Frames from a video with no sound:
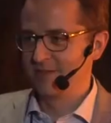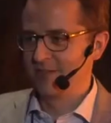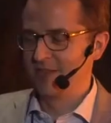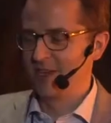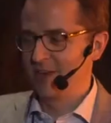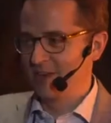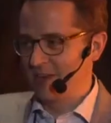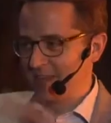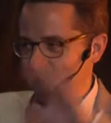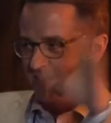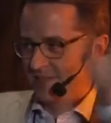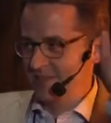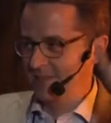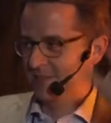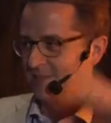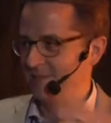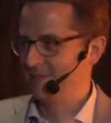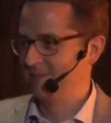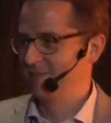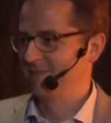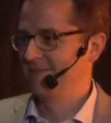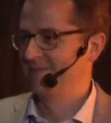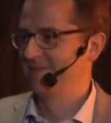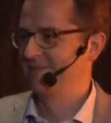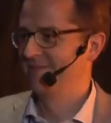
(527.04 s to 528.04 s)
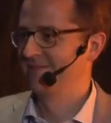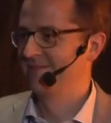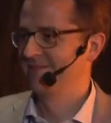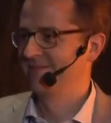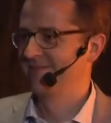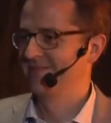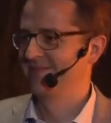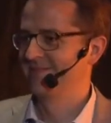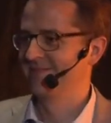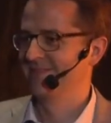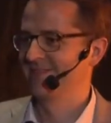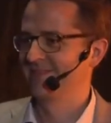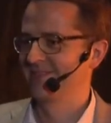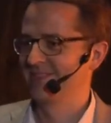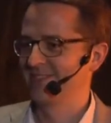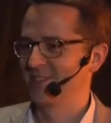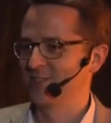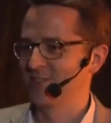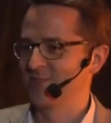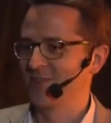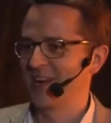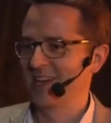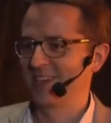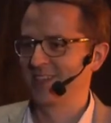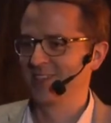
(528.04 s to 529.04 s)
you know gets you
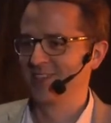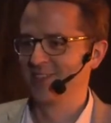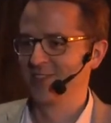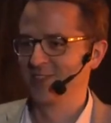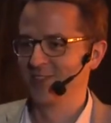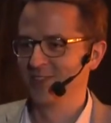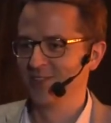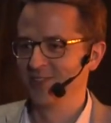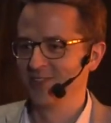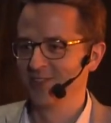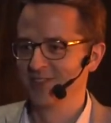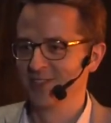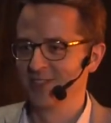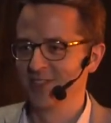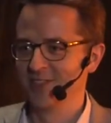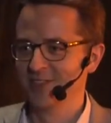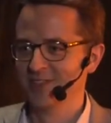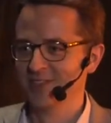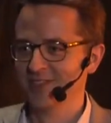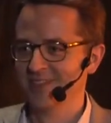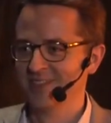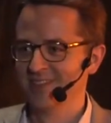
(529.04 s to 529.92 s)
distracted or you know